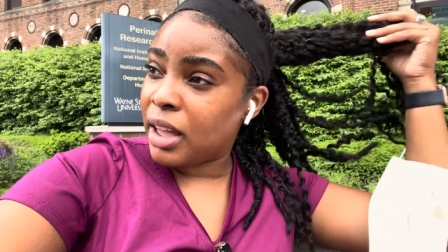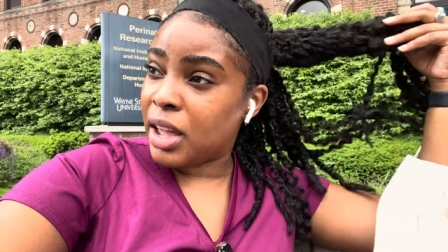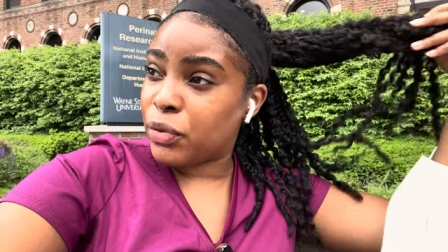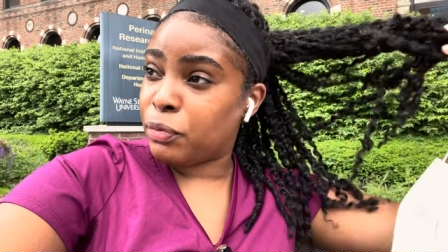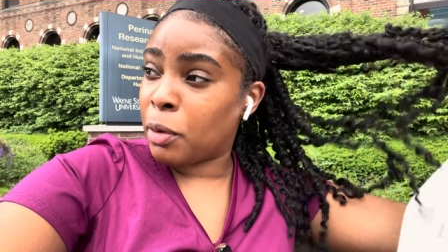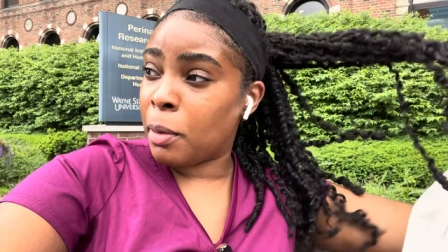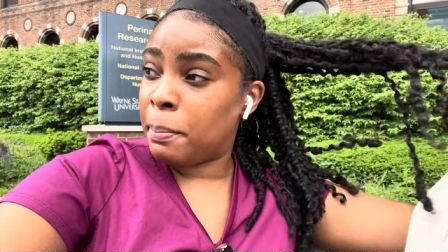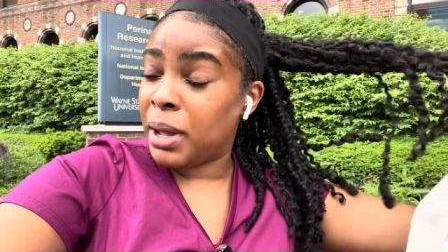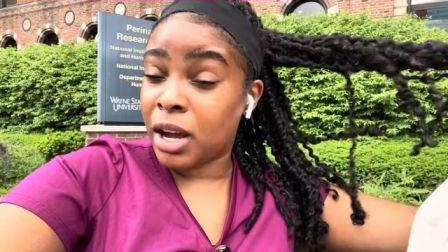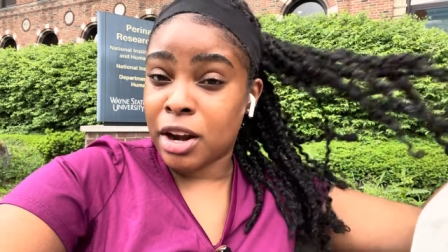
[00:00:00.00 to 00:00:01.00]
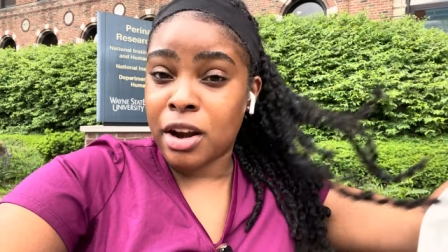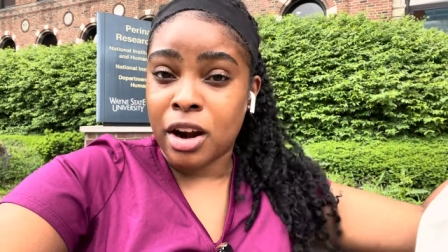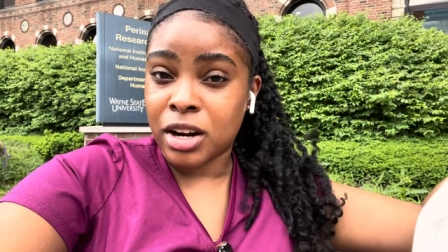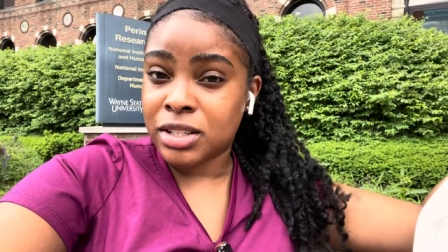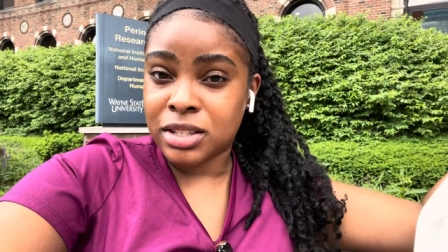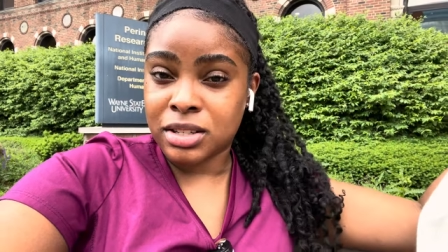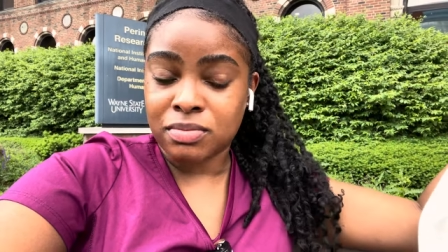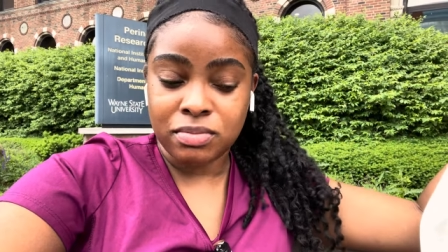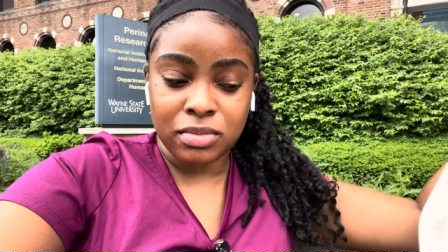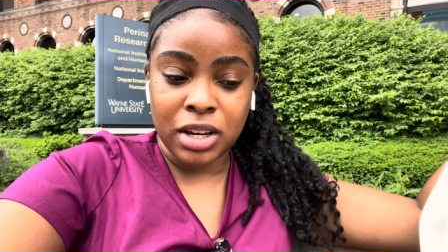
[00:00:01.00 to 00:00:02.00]
if being a nurse
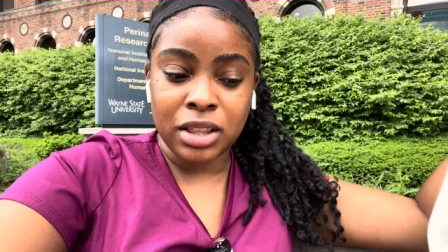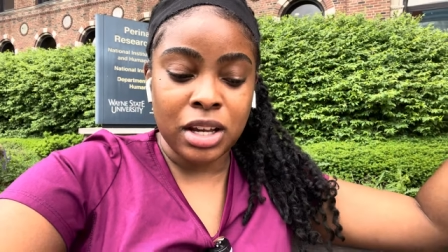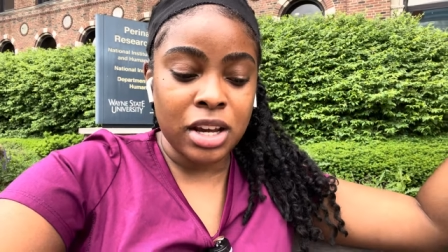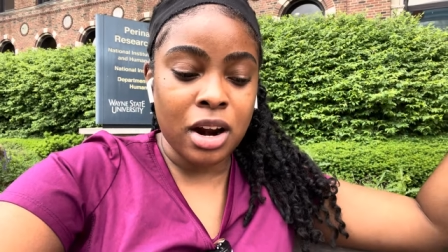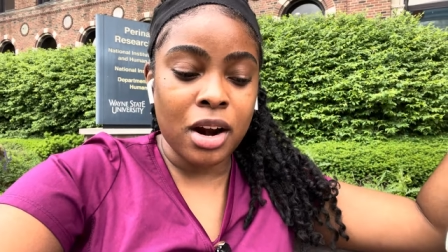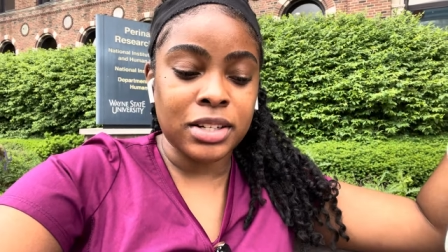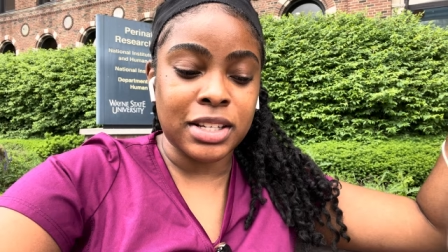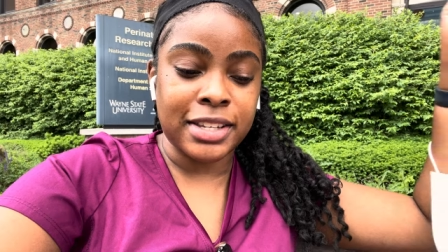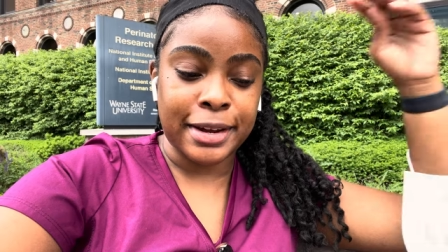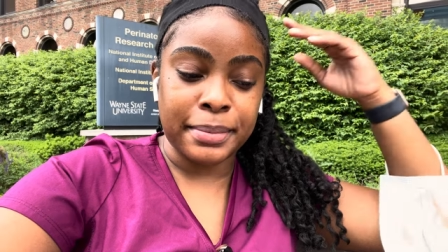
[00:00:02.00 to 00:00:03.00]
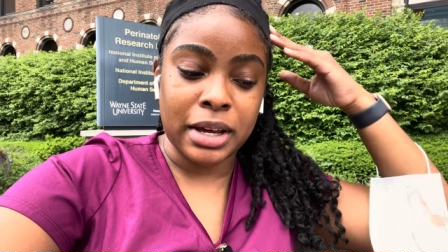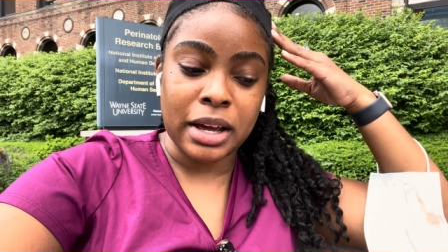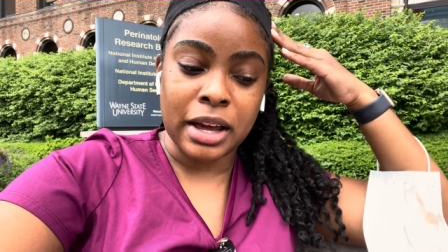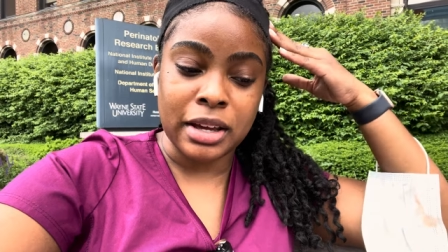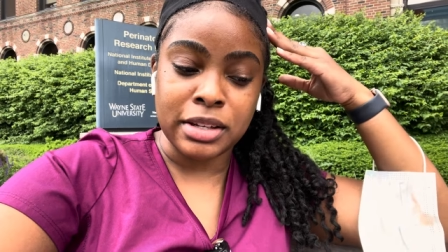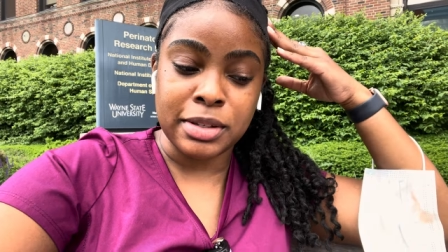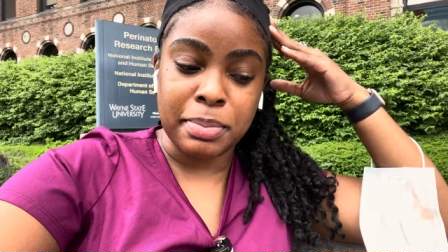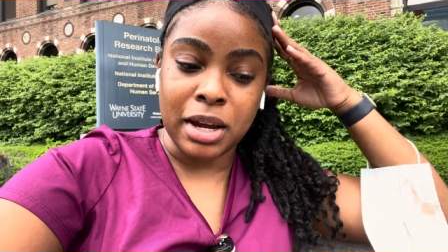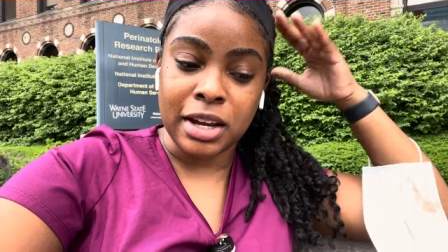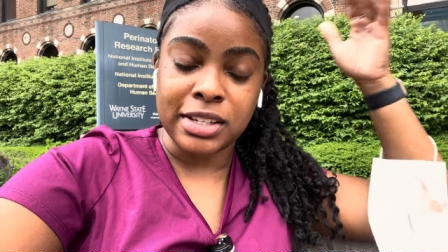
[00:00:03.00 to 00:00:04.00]
in the ER is the same as
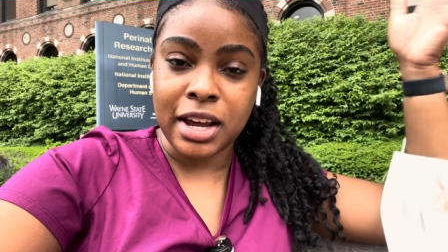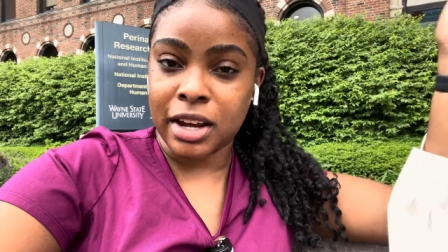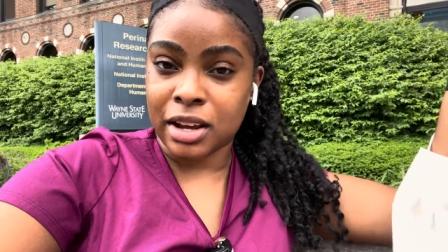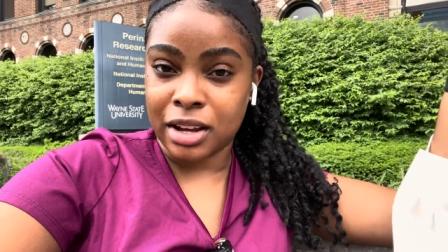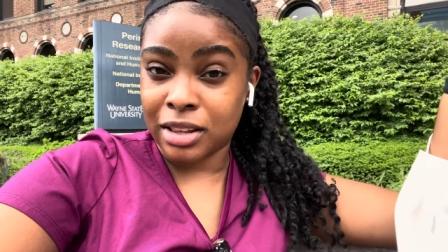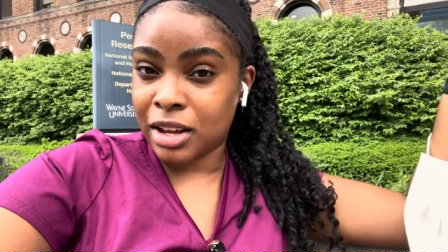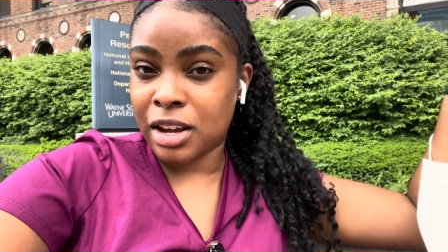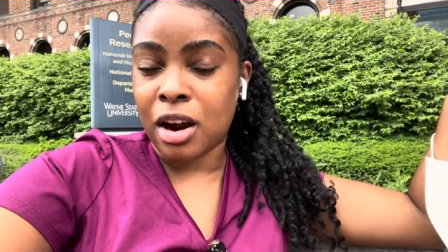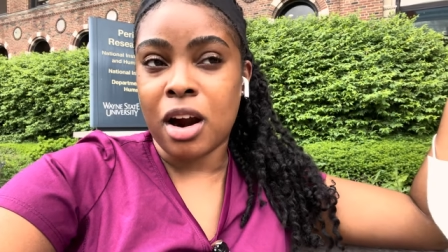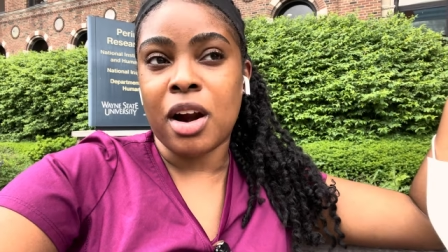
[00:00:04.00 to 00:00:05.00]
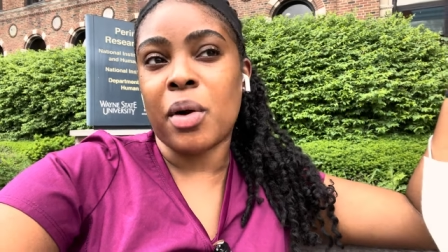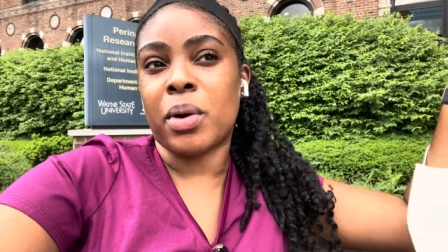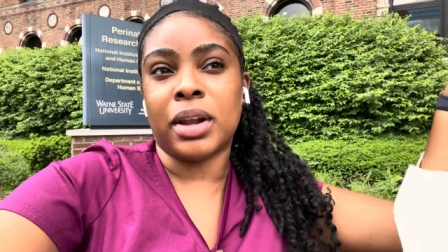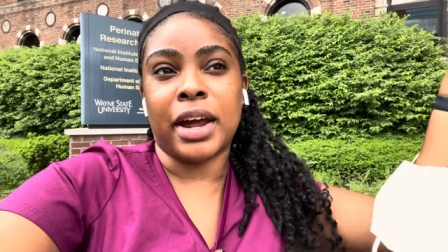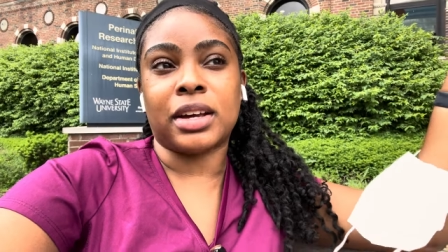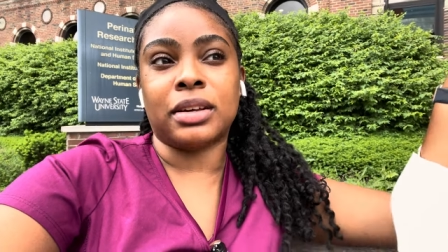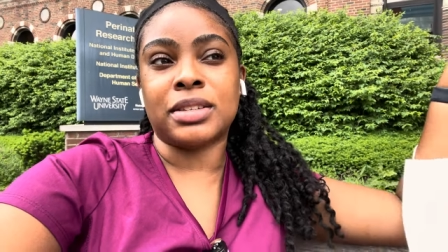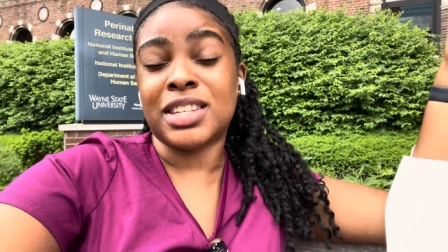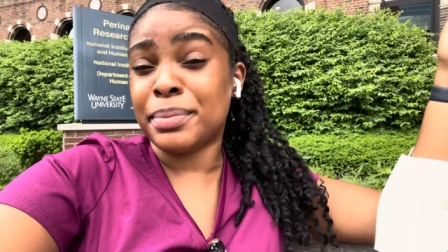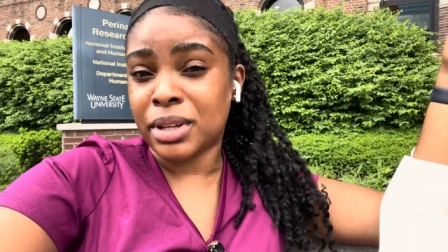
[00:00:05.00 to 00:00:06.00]
being a tech in the ER or like
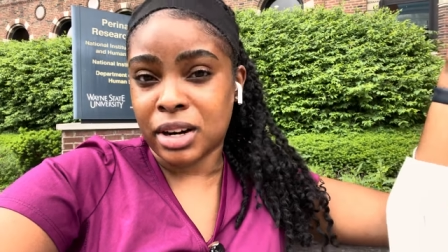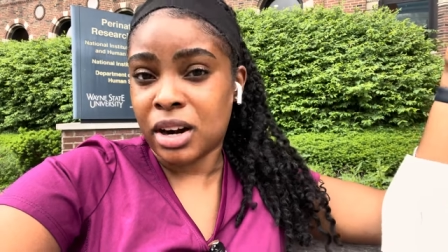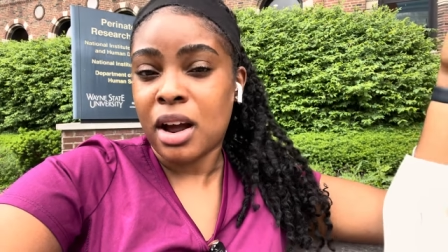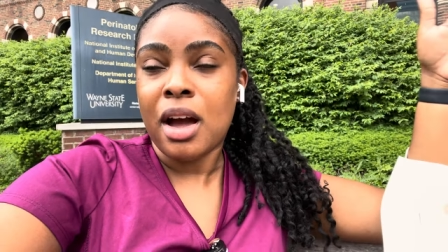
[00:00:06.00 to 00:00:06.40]
similar,